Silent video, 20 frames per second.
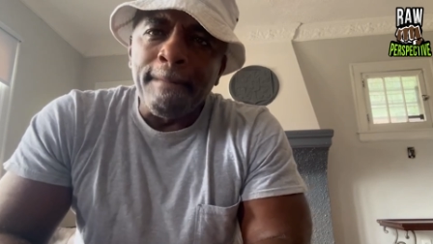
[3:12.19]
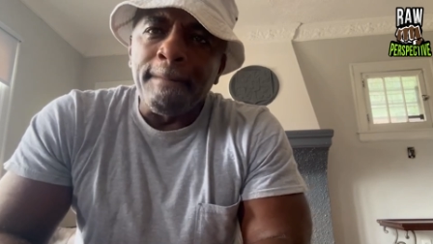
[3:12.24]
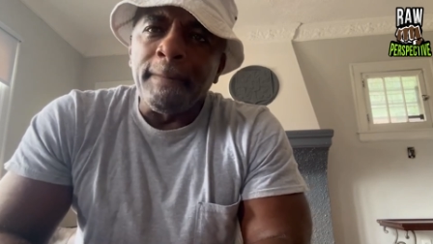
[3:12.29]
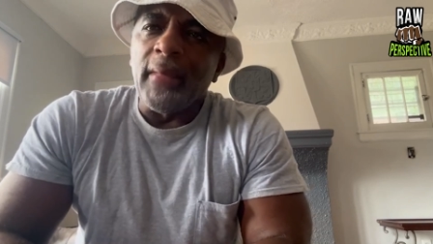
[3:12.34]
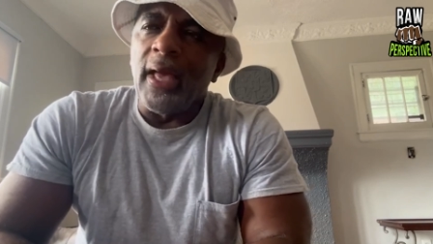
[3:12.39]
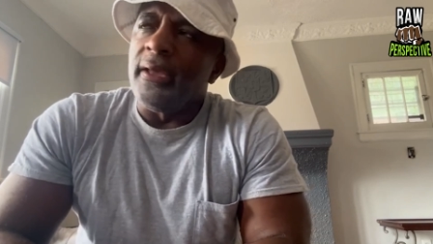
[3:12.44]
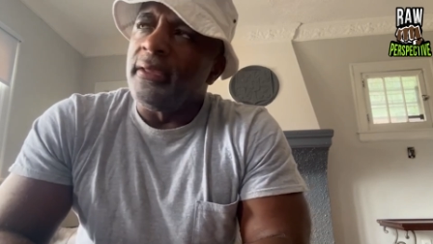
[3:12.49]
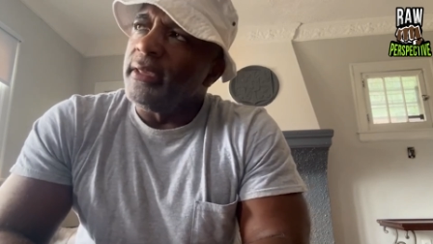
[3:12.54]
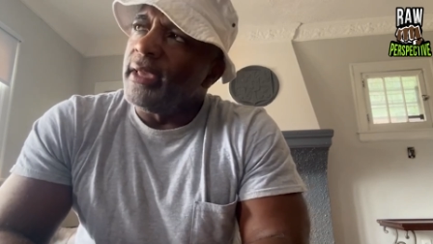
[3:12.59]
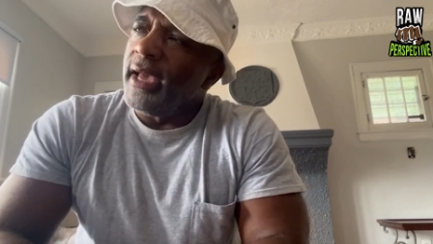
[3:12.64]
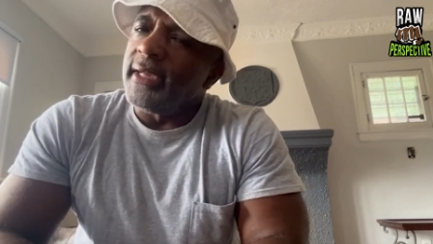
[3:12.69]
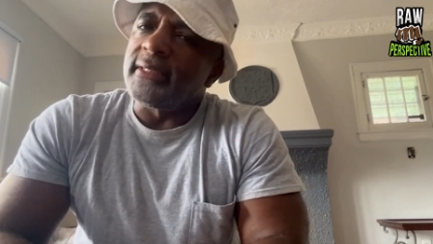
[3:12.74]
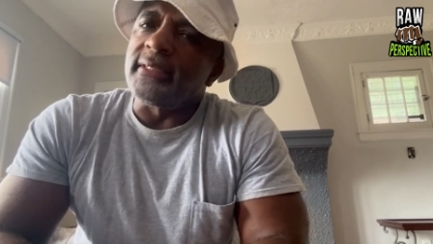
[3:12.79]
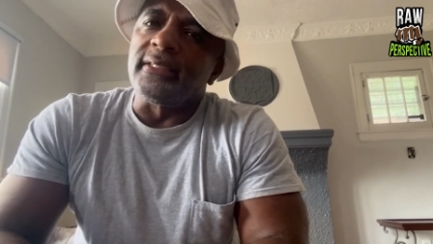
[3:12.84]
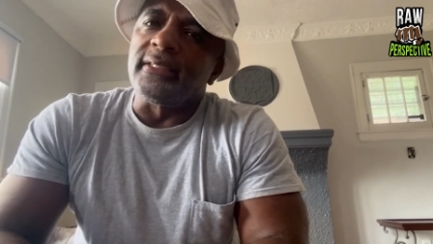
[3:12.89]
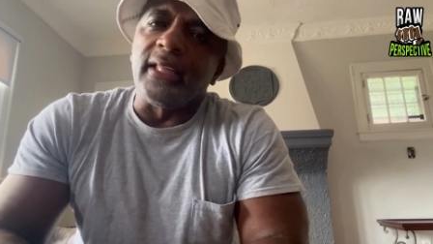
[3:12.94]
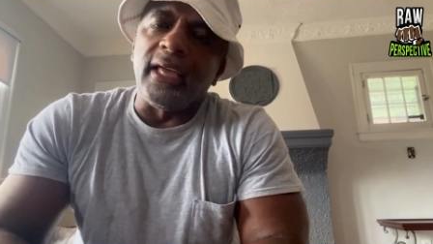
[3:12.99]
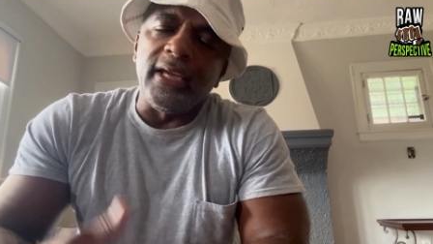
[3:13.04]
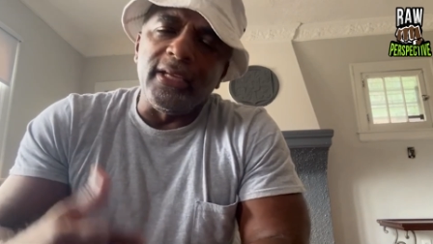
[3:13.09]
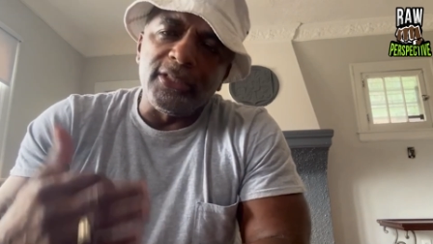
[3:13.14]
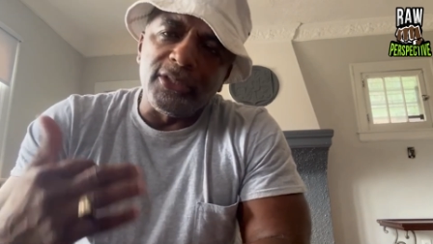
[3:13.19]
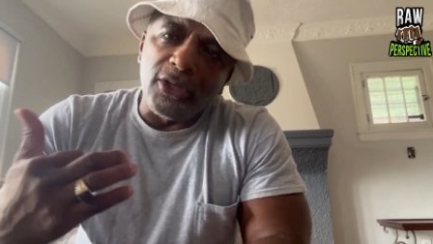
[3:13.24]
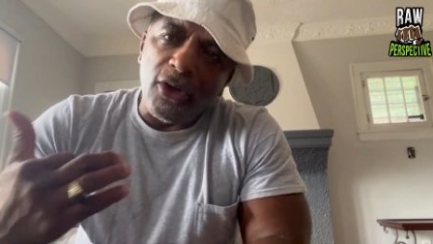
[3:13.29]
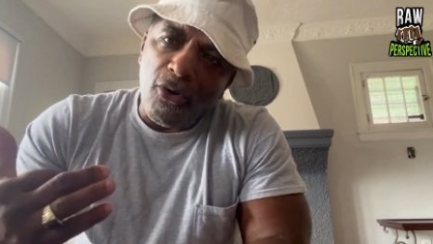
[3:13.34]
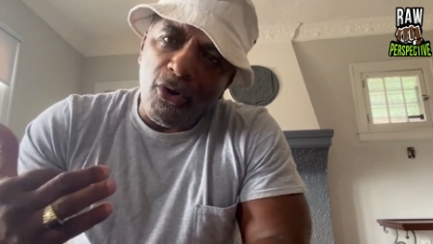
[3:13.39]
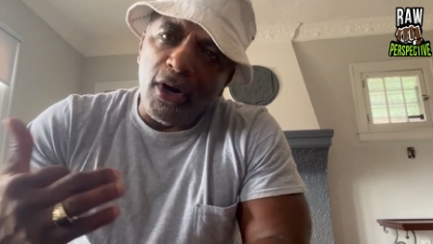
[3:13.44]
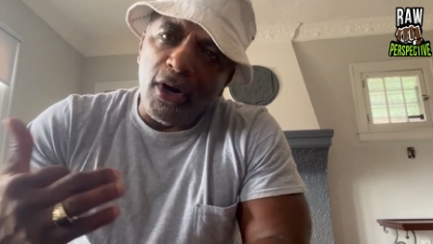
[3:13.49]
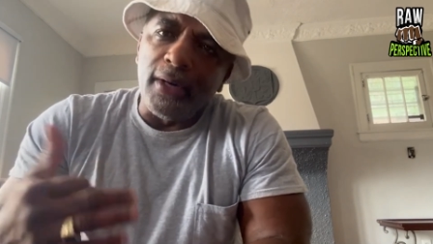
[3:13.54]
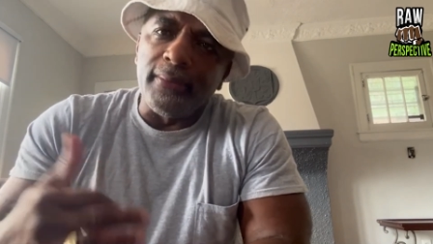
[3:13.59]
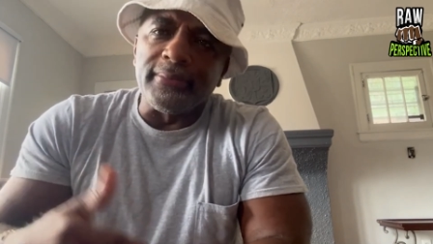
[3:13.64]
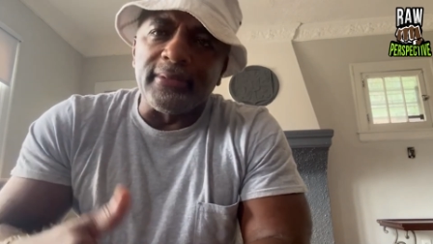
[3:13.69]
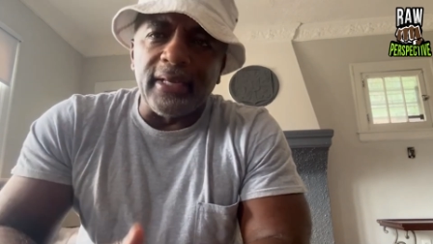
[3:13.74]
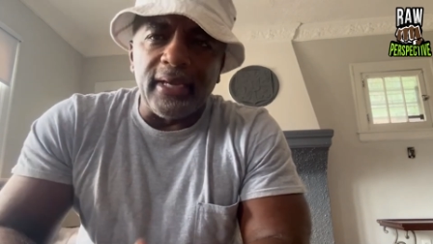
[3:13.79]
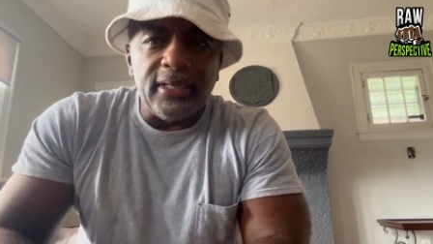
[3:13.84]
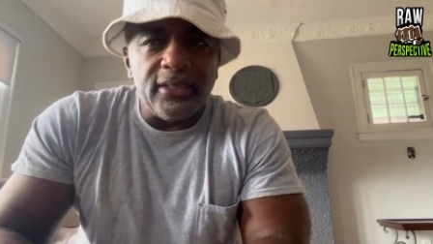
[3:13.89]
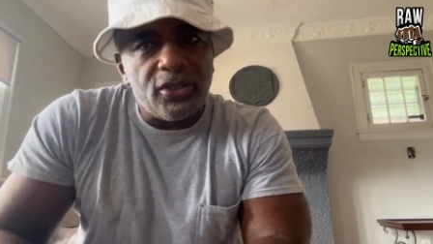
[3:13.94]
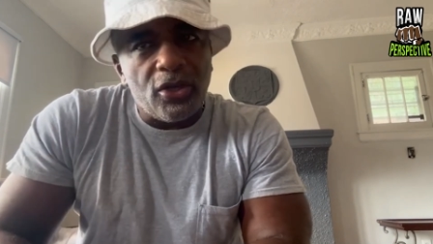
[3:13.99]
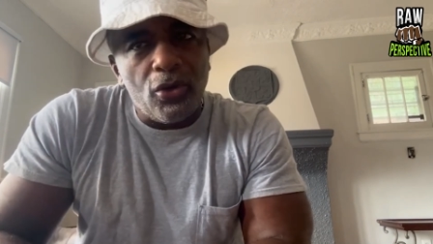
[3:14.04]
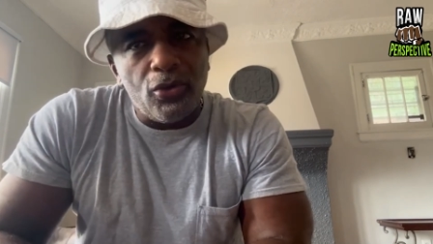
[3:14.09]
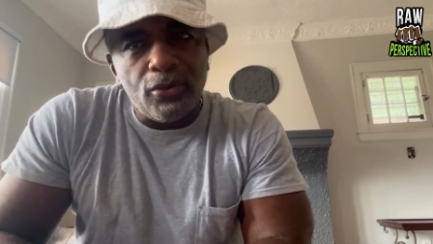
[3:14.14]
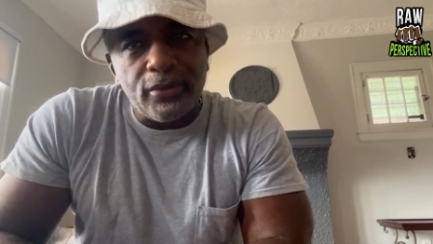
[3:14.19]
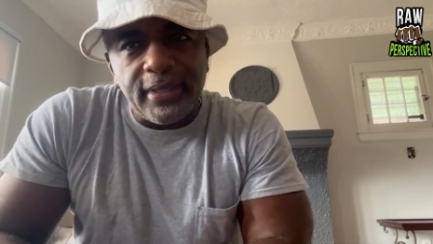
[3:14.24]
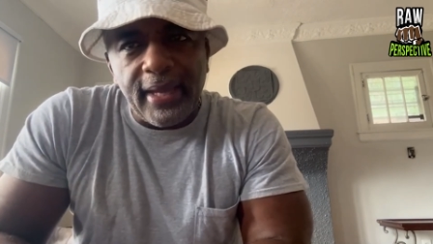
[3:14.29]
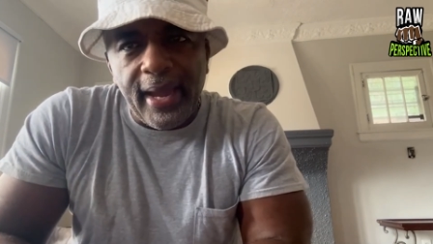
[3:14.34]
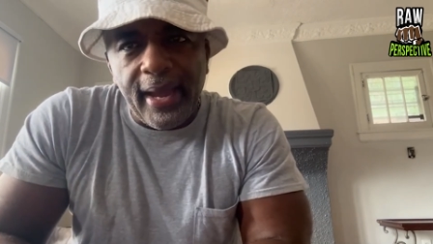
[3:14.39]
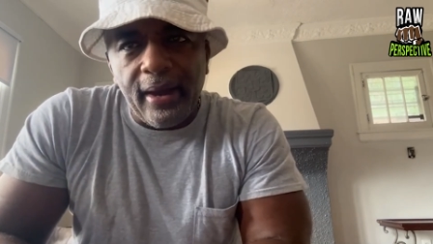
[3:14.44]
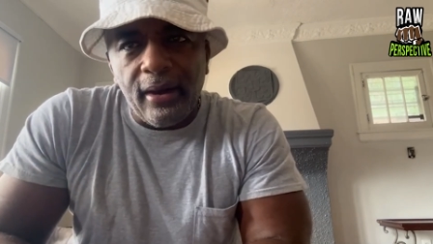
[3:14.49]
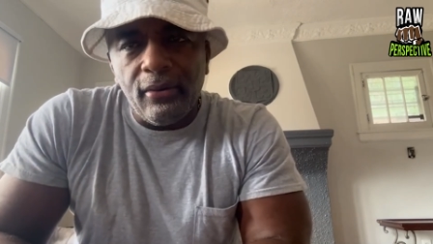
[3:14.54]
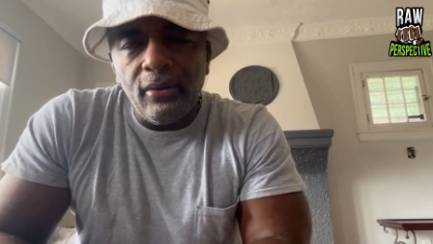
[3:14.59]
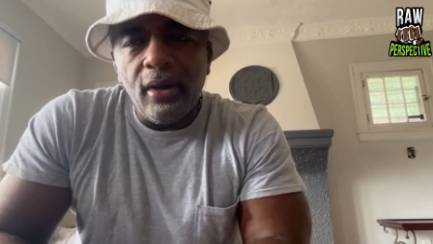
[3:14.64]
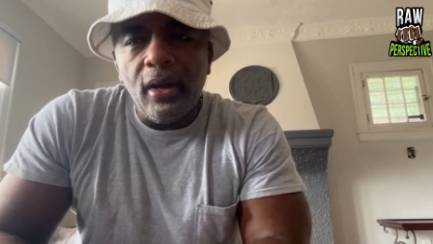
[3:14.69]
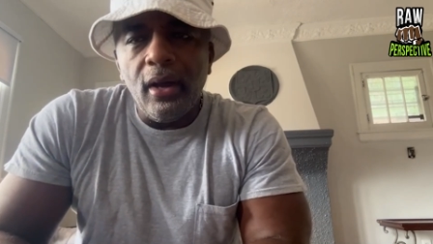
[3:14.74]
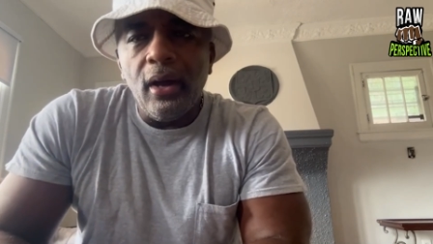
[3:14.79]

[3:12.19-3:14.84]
And yes, things go up, things go down.